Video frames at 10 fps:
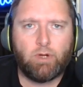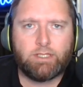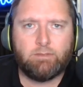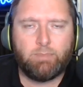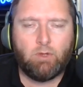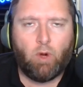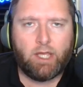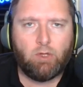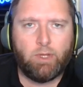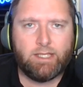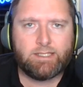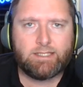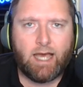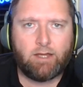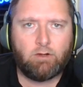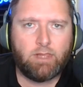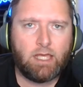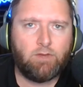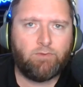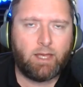your resident BYU insider.
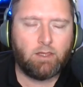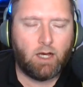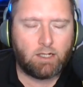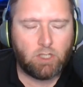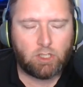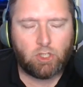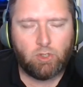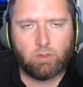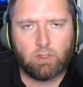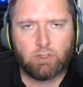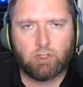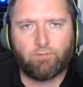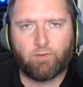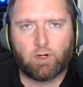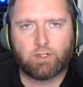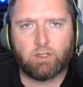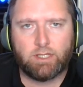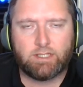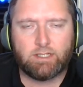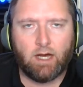Thank you for making Locked On Cougars your first
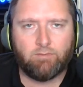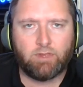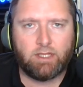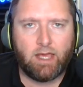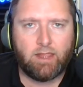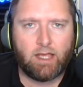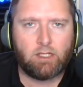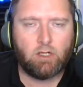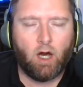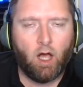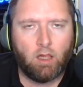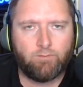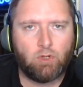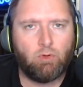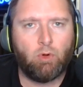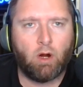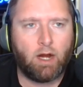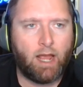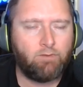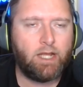listen of the day. Thank you to all of you who
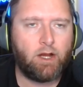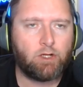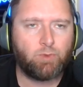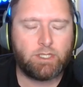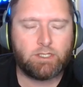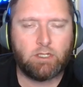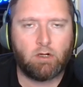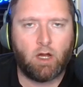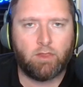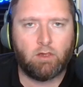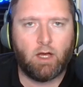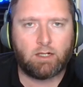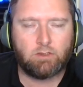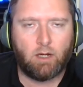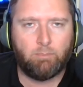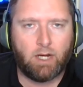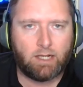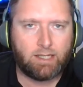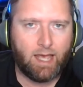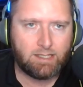are everydayers with us here on the Locked On
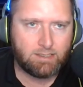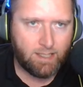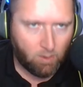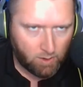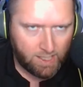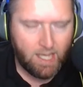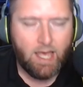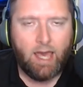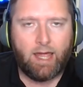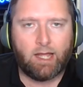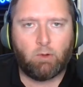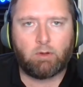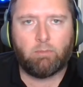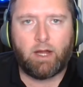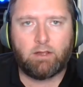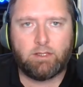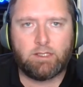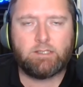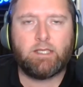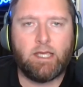Podcast Network. And a quick reminder that
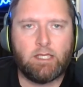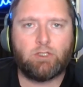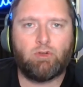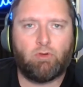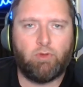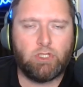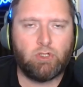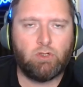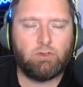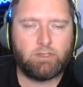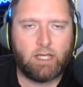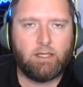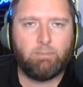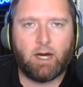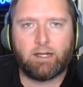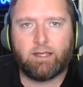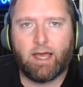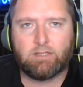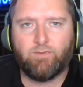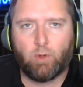this is your original daily
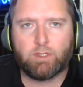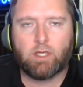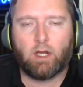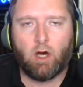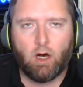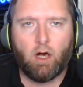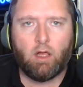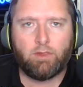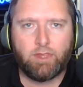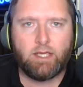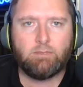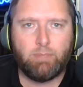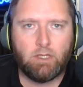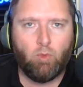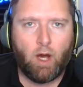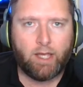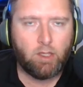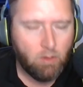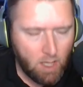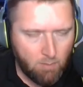podcast focused on all things
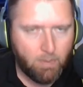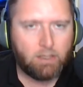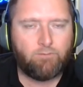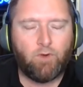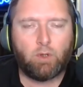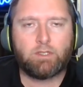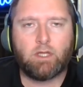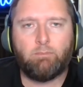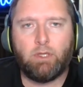BYU, mainly focused on